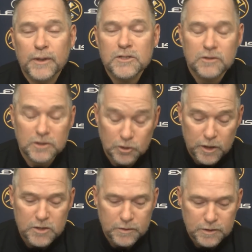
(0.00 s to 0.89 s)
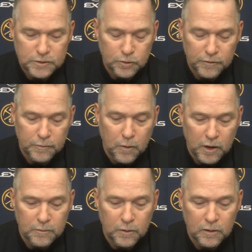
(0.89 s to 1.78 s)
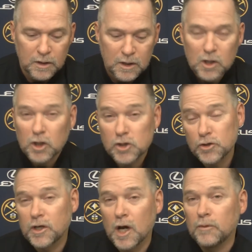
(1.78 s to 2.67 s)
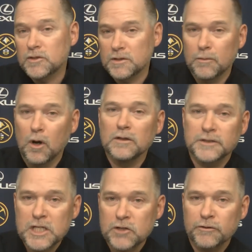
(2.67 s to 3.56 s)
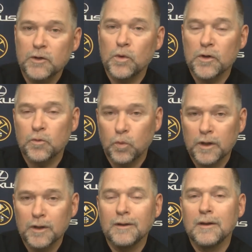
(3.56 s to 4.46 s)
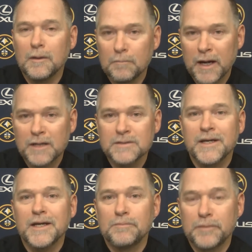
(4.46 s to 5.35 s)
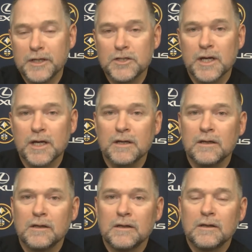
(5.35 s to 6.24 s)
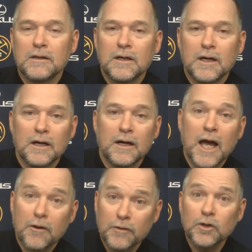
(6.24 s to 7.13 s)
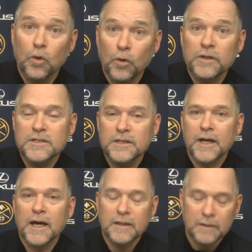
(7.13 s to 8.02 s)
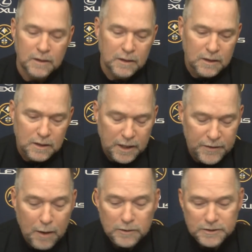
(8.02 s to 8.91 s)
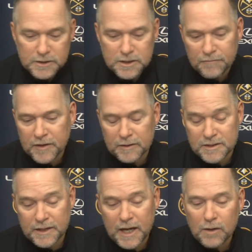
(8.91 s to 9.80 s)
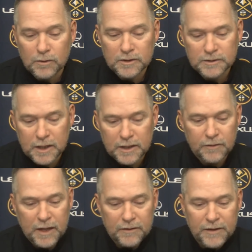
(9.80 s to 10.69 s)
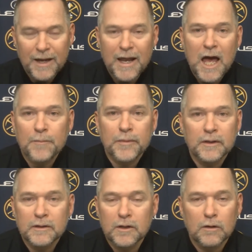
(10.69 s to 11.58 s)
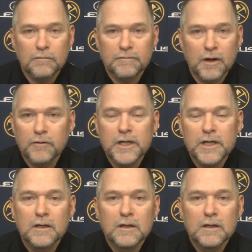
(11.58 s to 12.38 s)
stretch, which is really remarkable, because you couple Jamal's injury with Will, Monte, PJ, Aaron Gordon tonight. And that was a tough thing tonight was, you know, that happened, you know, very,